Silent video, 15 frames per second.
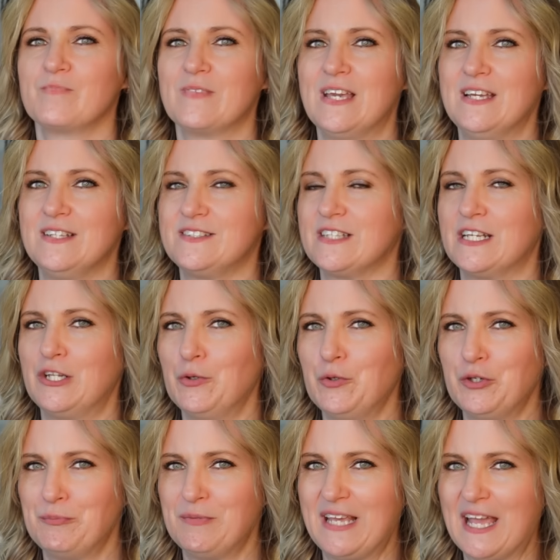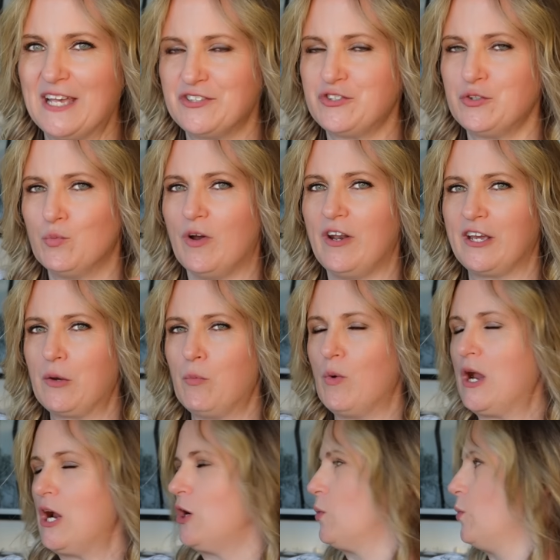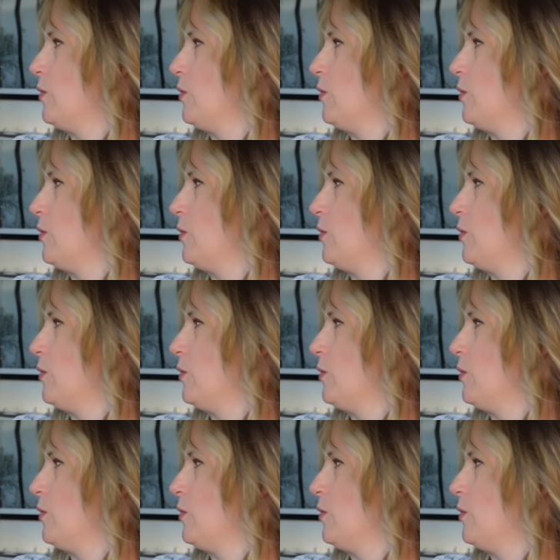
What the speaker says: it's eluding me as to what I can wear it